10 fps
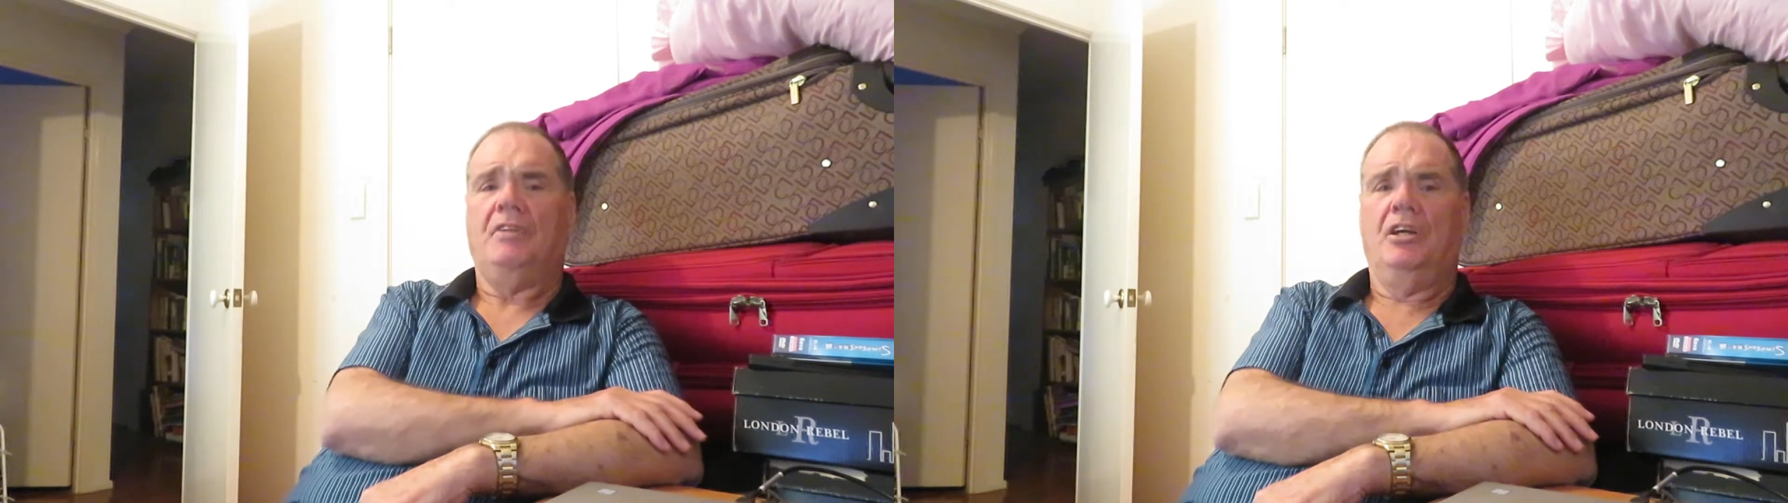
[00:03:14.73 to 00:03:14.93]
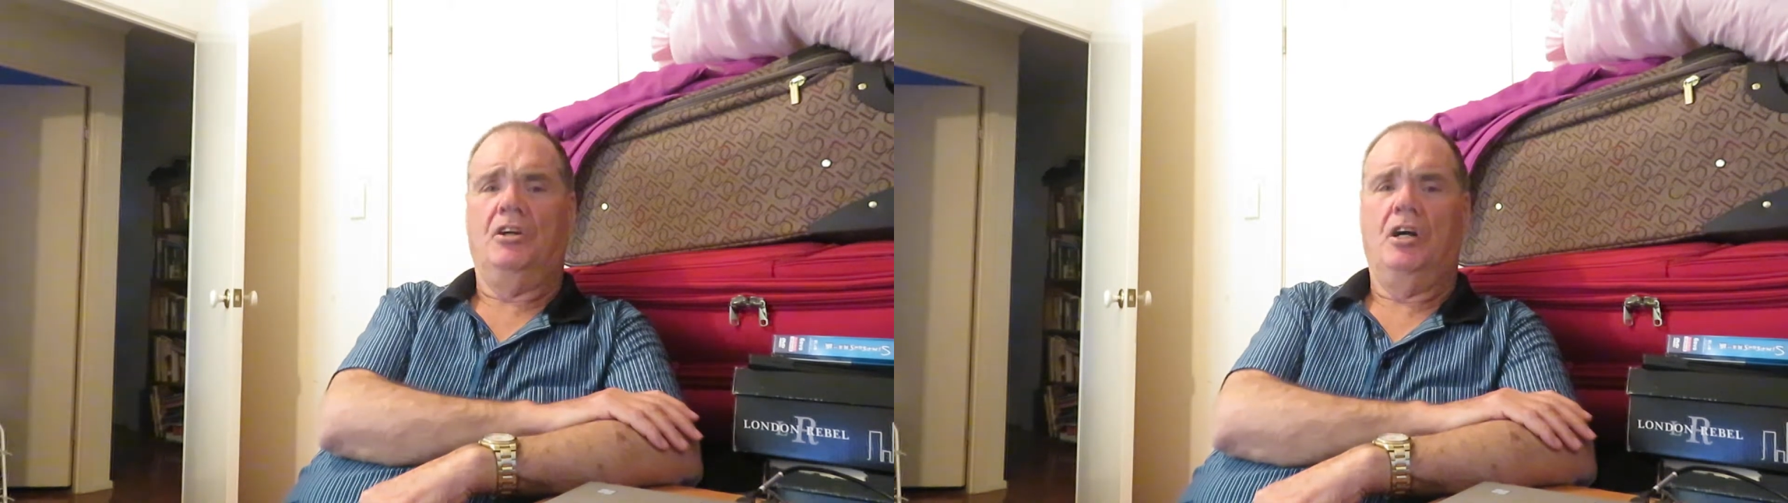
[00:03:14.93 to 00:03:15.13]

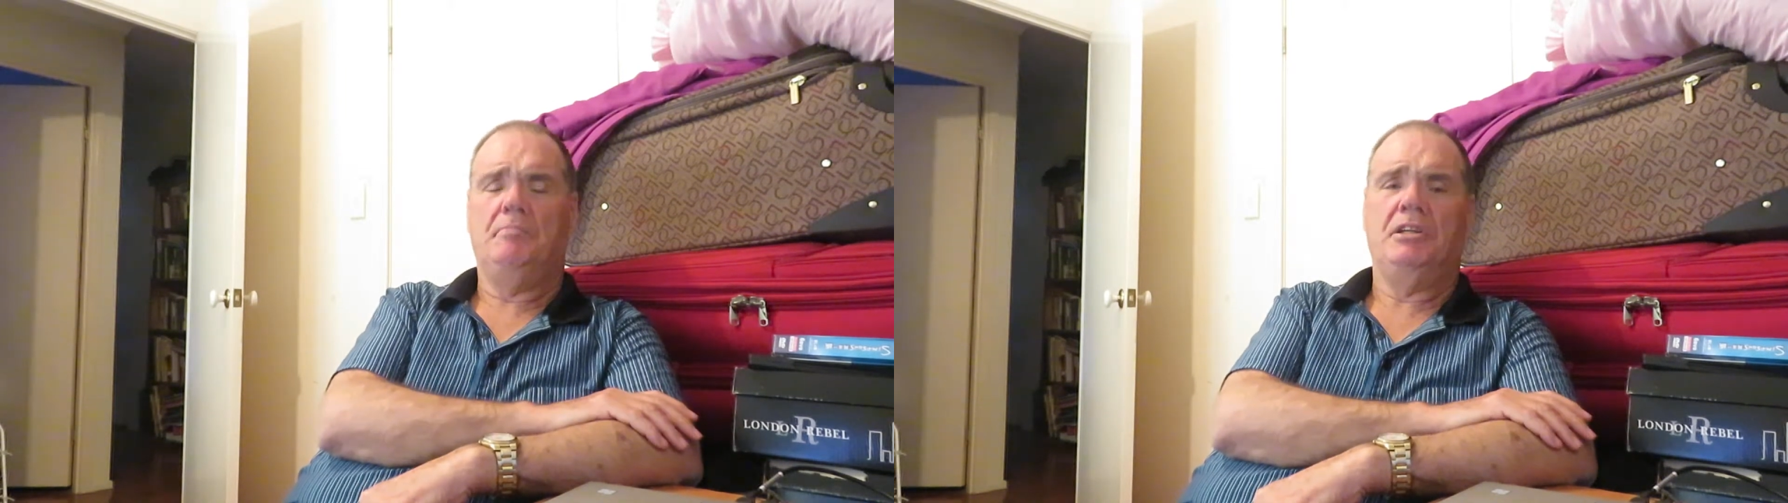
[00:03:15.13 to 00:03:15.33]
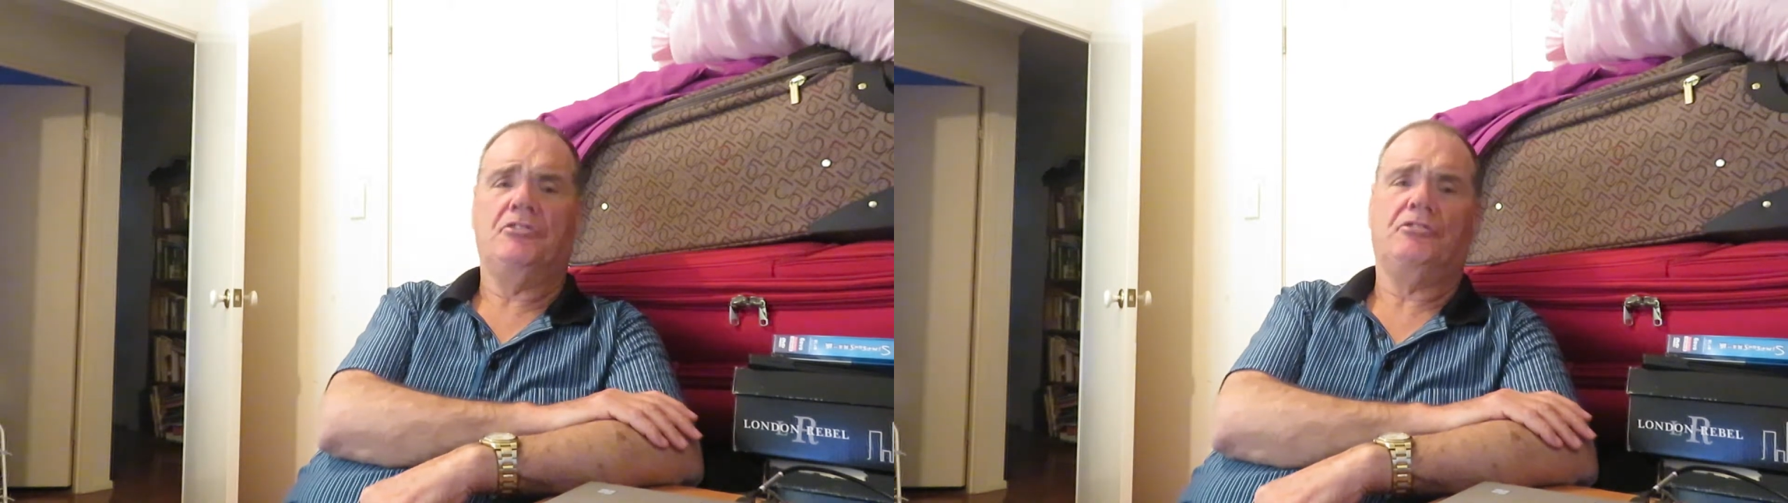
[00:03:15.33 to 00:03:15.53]
and
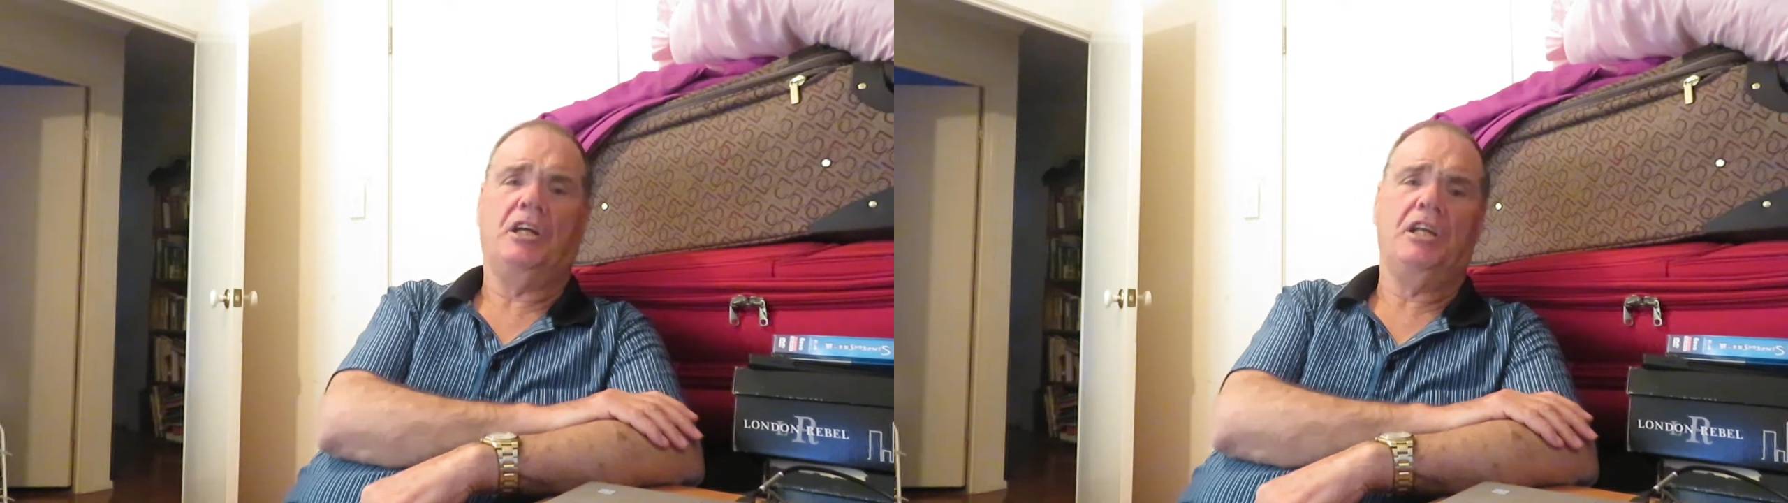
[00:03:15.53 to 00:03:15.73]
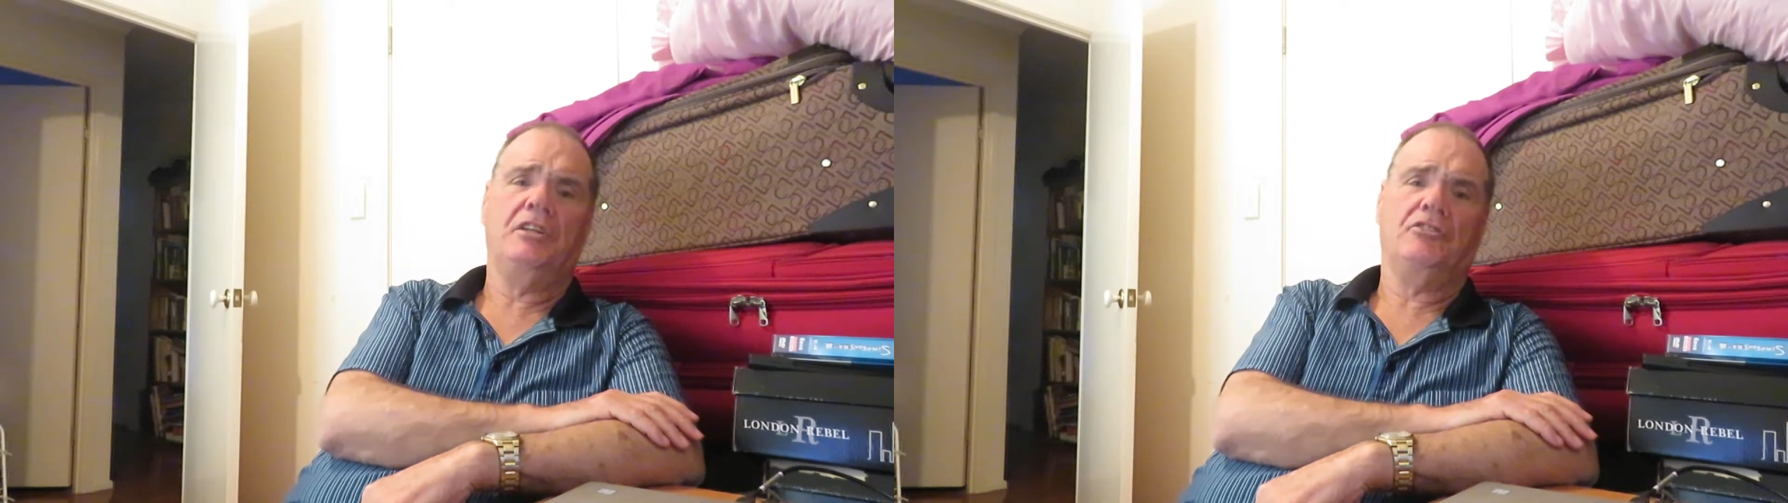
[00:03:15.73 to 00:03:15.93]
I've been
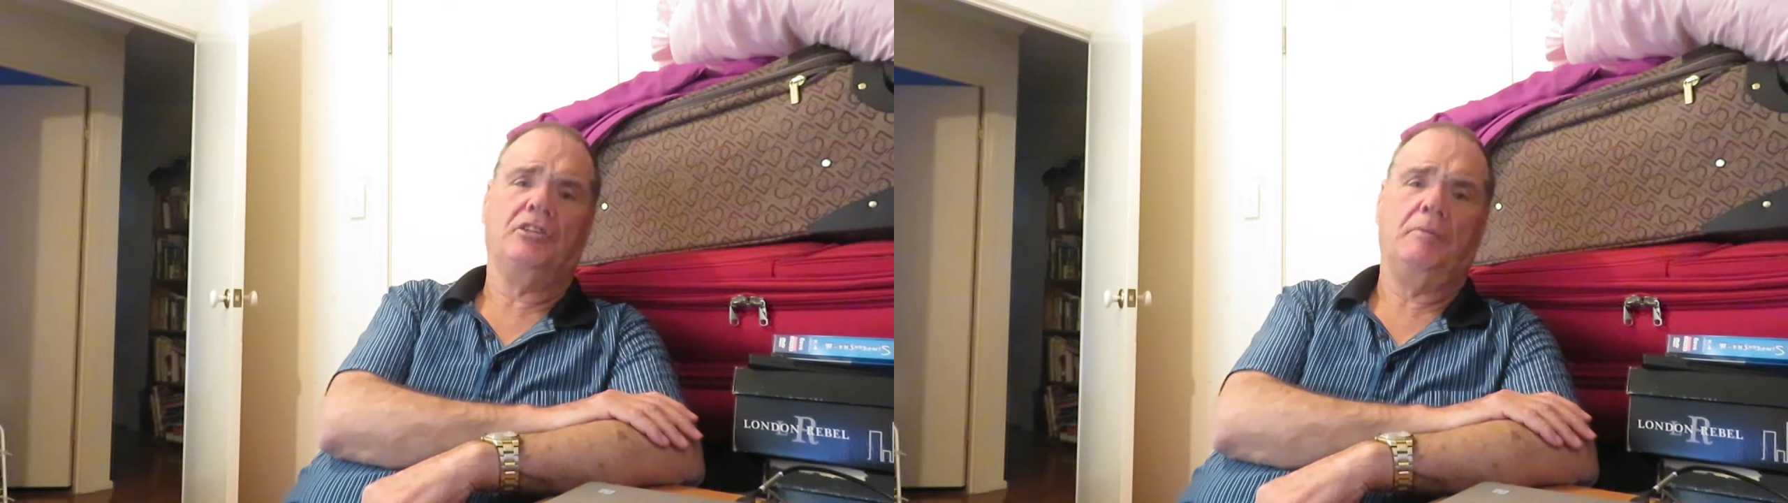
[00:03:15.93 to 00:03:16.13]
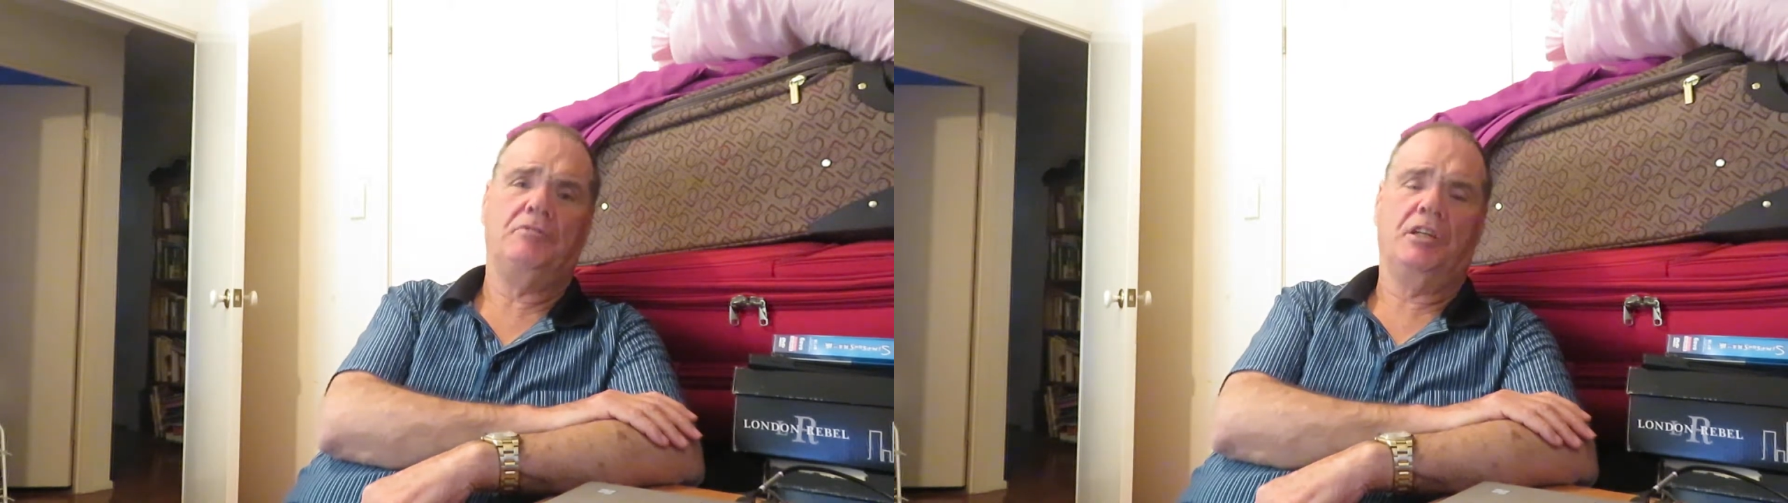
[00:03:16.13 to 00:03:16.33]
studying the
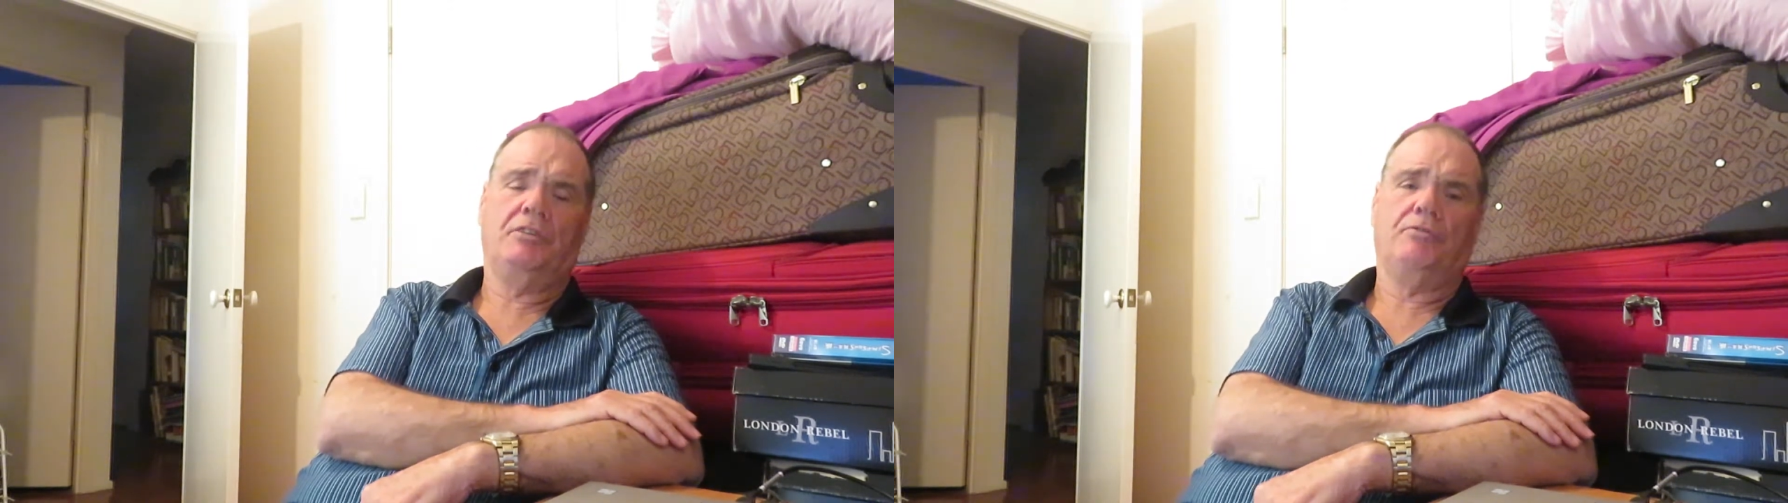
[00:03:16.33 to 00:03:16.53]
subject